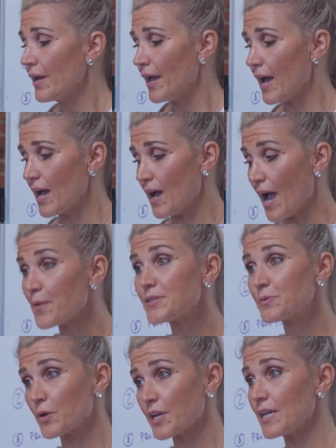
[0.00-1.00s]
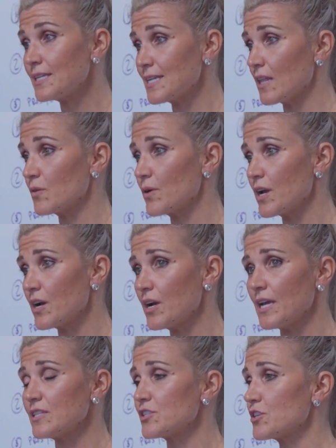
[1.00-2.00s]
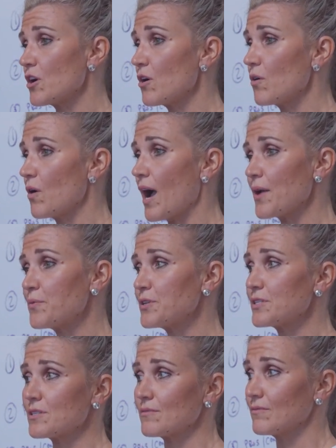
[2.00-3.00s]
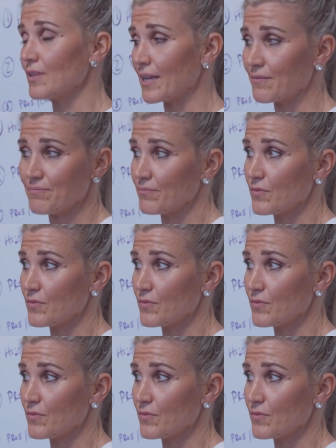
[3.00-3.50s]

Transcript: I was working in Delaware, and so I was like